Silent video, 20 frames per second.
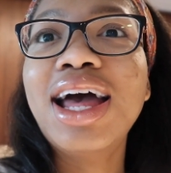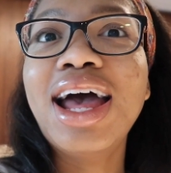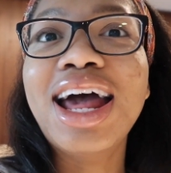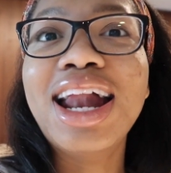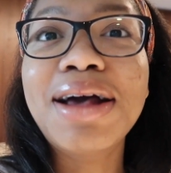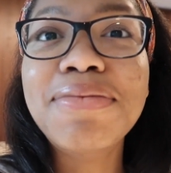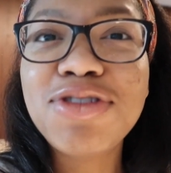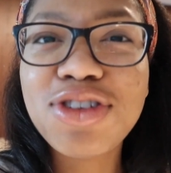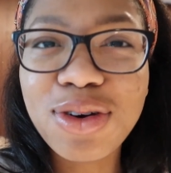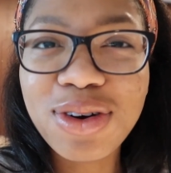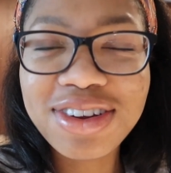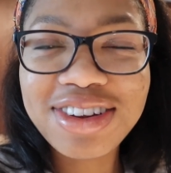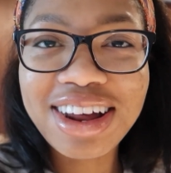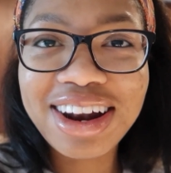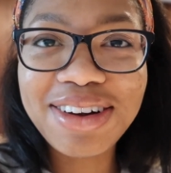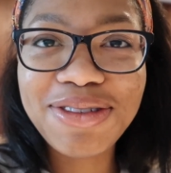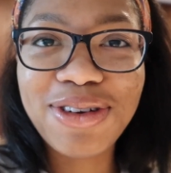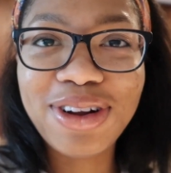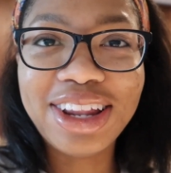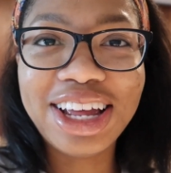And I'm so
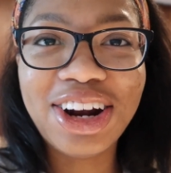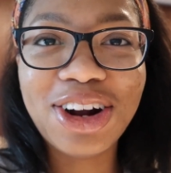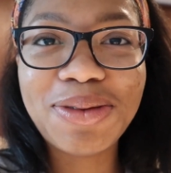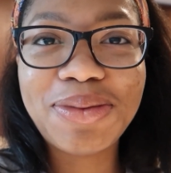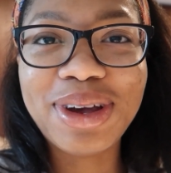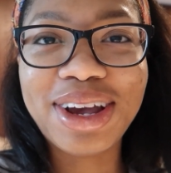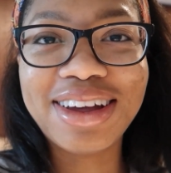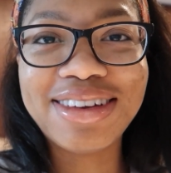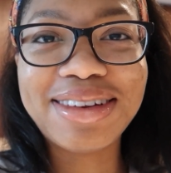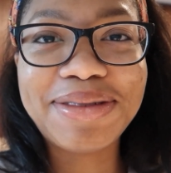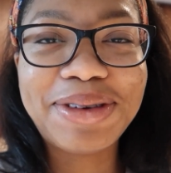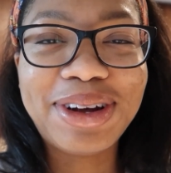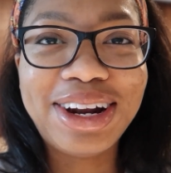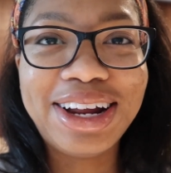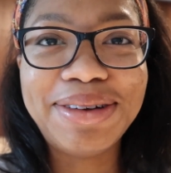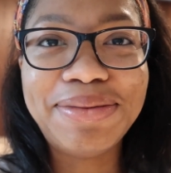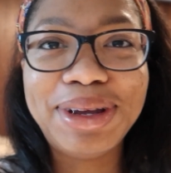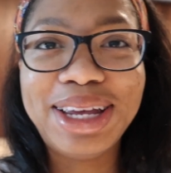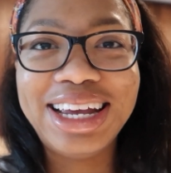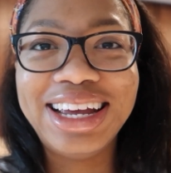excited for later because I'm
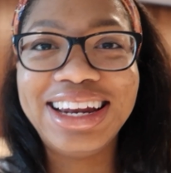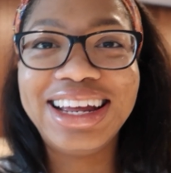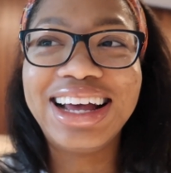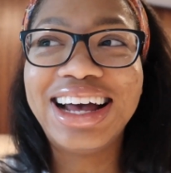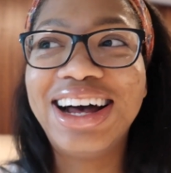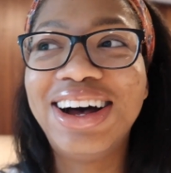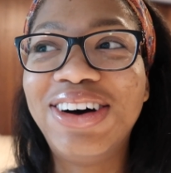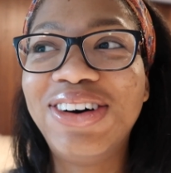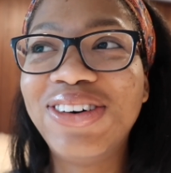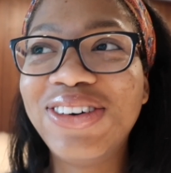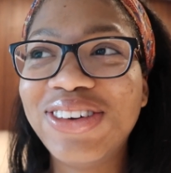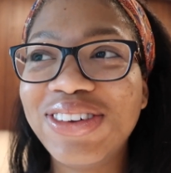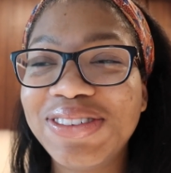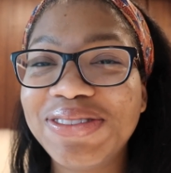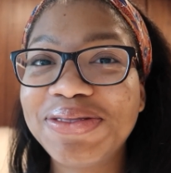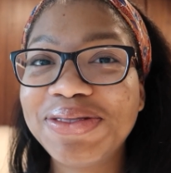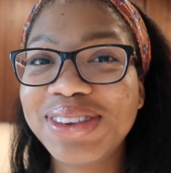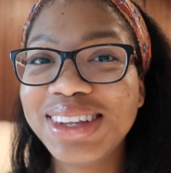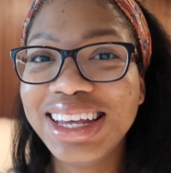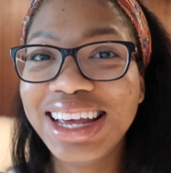gonna be eating out.
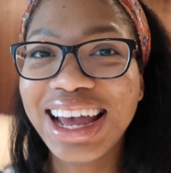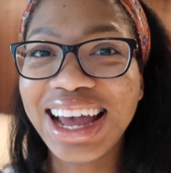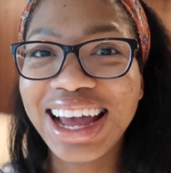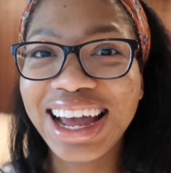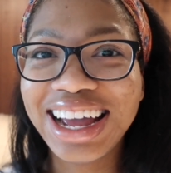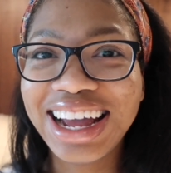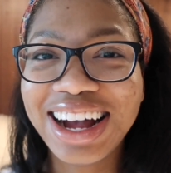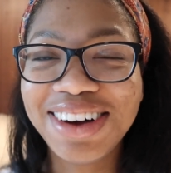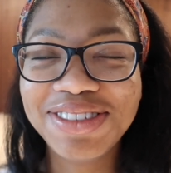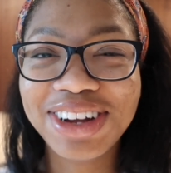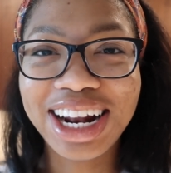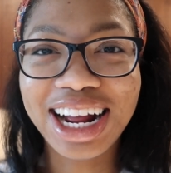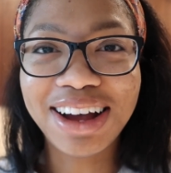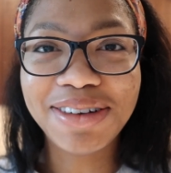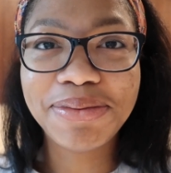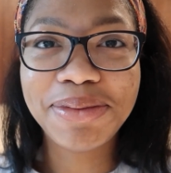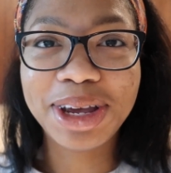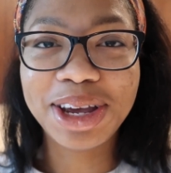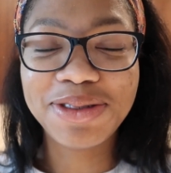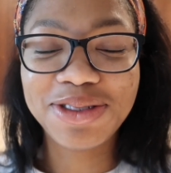Yay, I'm gonna
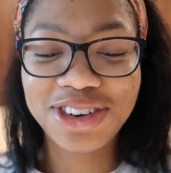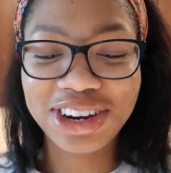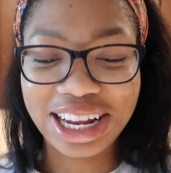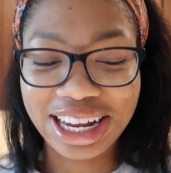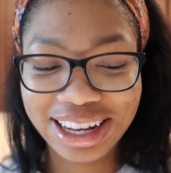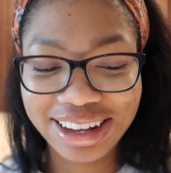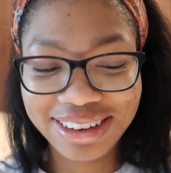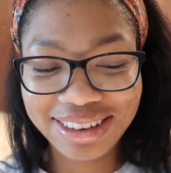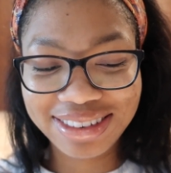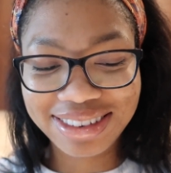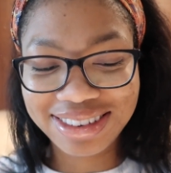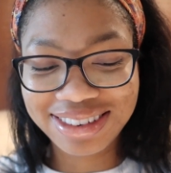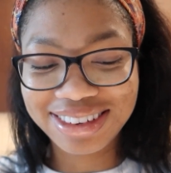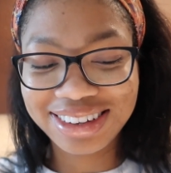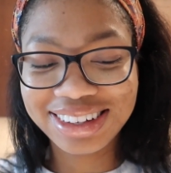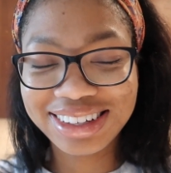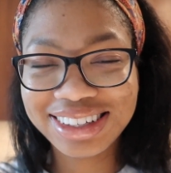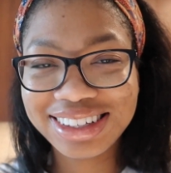have P.F. Chang's.